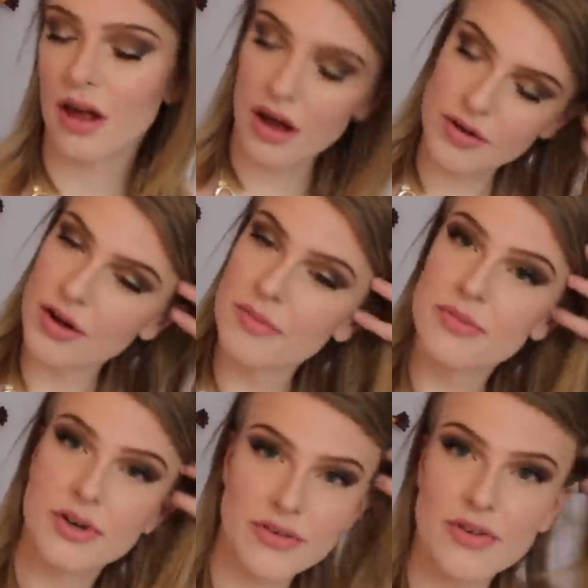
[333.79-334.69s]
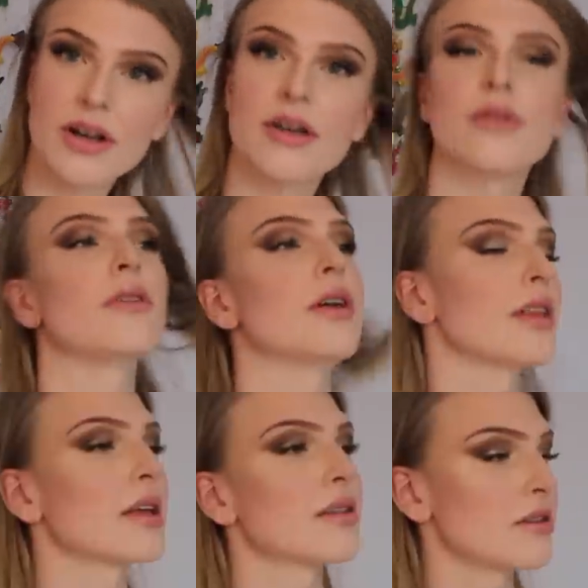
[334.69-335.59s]
Oh no, I'm pretty cool. I
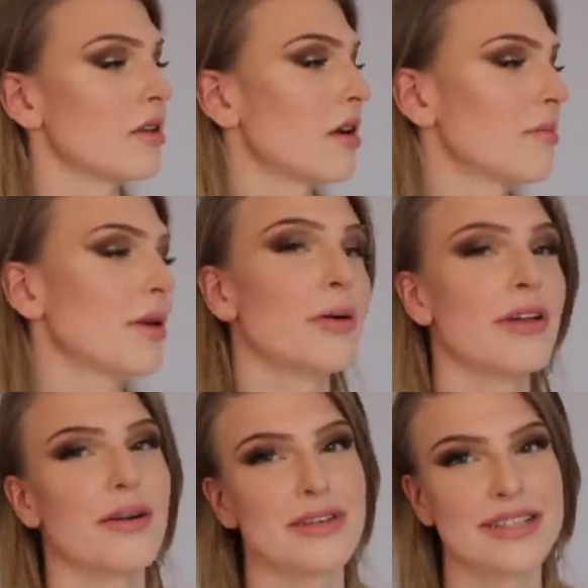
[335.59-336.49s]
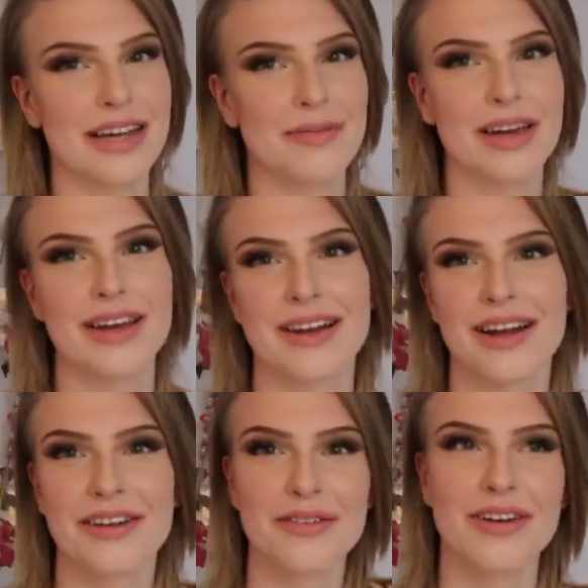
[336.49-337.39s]
think there's a lot of people that would date me and
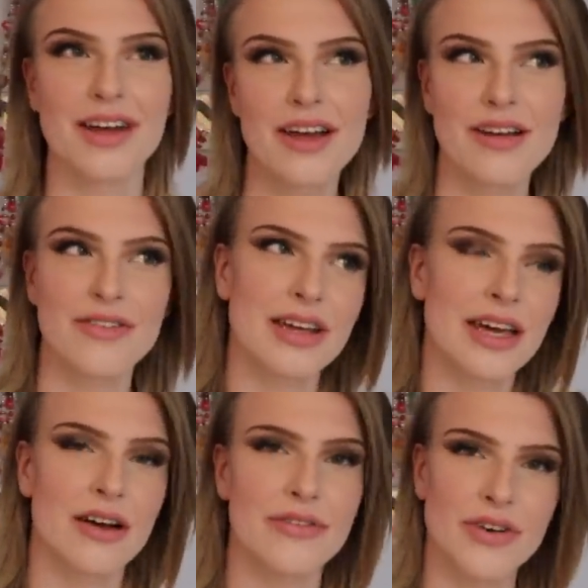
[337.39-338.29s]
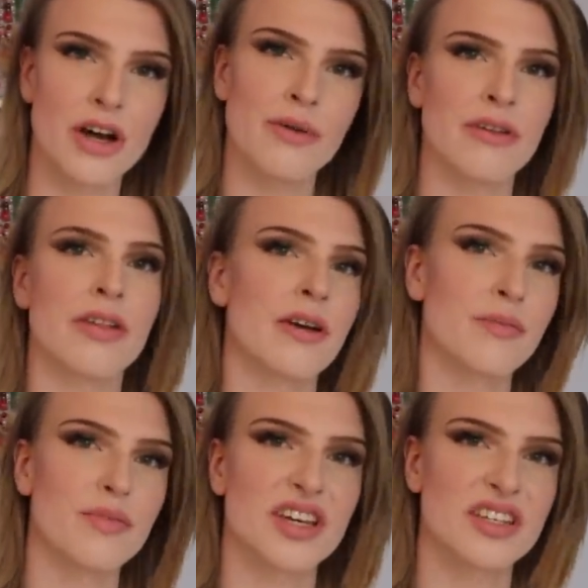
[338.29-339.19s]
I don't really care if you're not one of
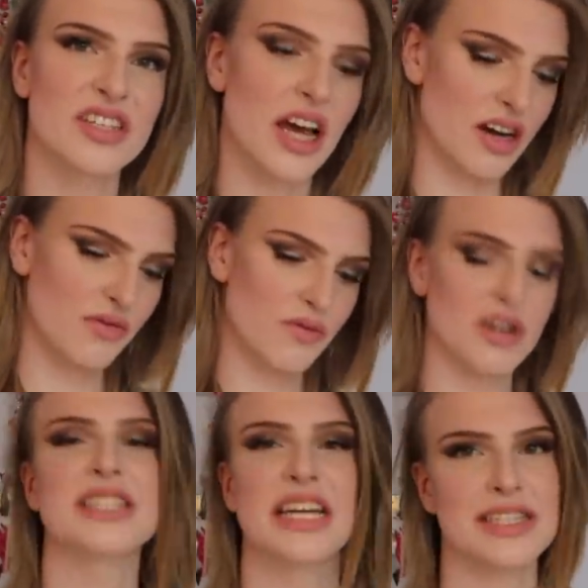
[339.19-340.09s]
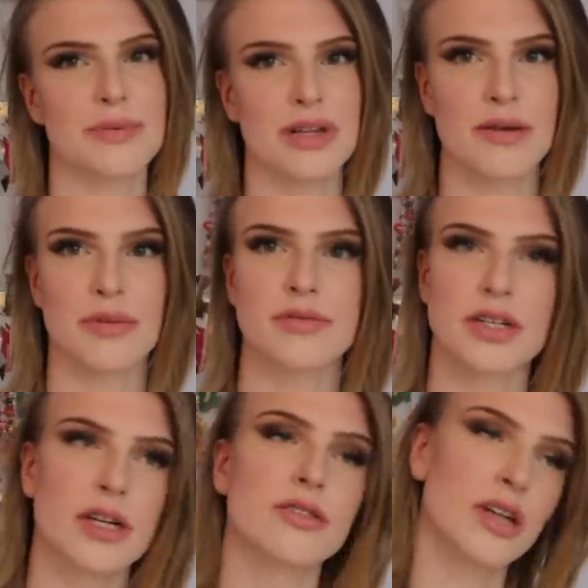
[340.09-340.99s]
them because I don't want to date someone that would,
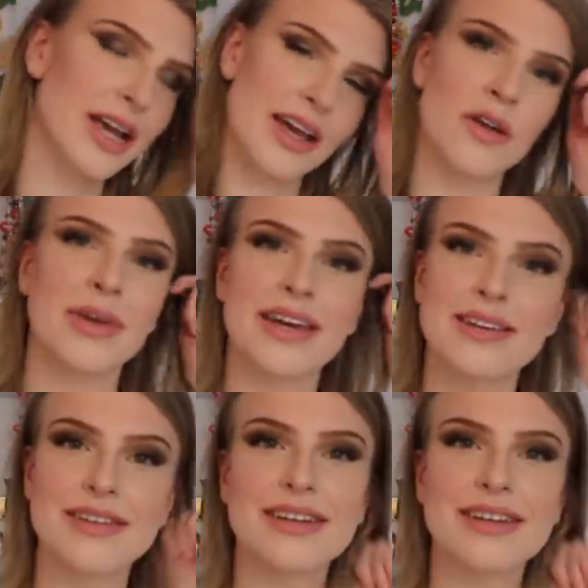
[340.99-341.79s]
you know, try and kill me.